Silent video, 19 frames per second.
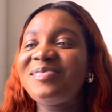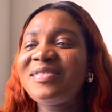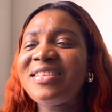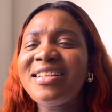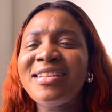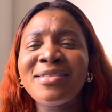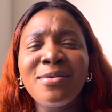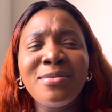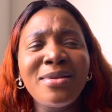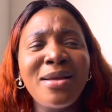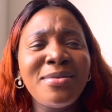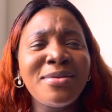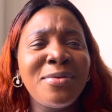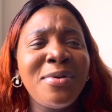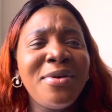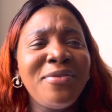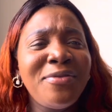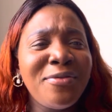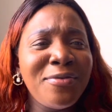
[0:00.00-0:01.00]
Sometimes they
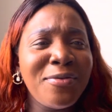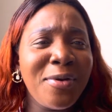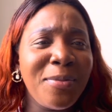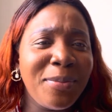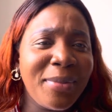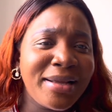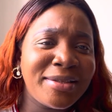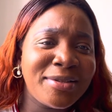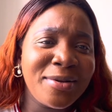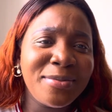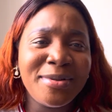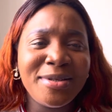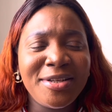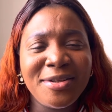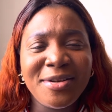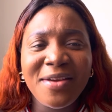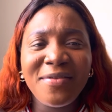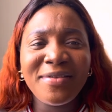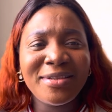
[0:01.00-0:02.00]
would even rub my tummy. Do
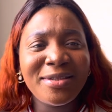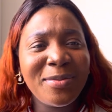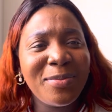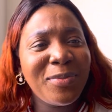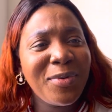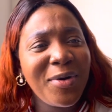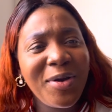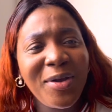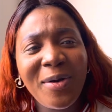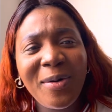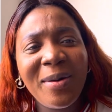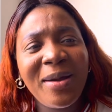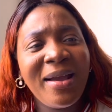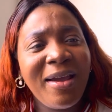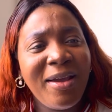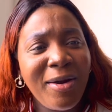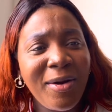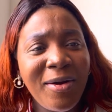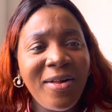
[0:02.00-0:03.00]
you know if it's a boy or a
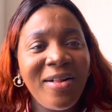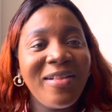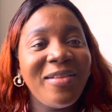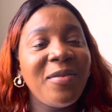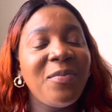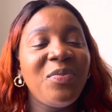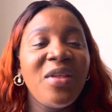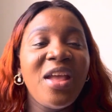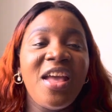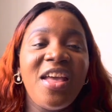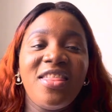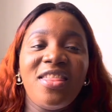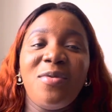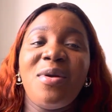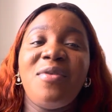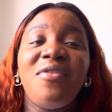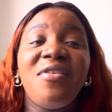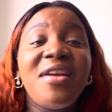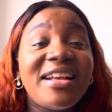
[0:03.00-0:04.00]
girl? They
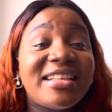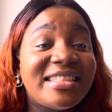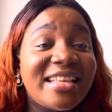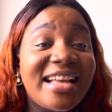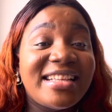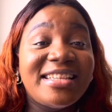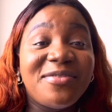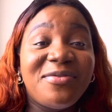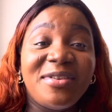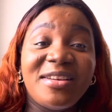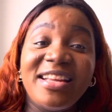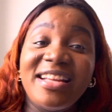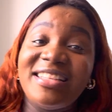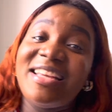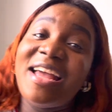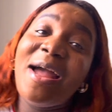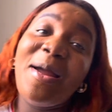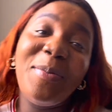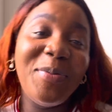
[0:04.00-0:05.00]
were very excited for the
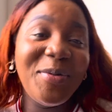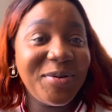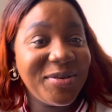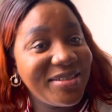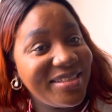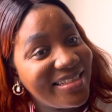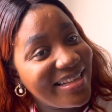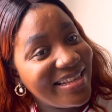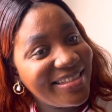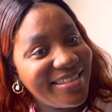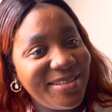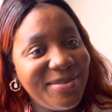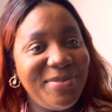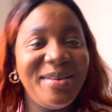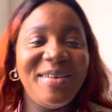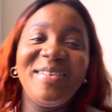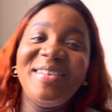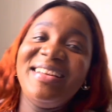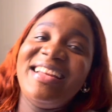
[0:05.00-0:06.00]
entire process, to
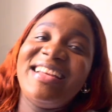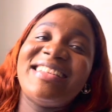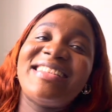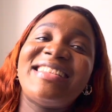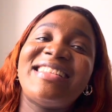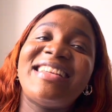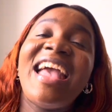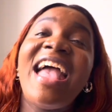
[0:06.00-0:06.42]
be honest.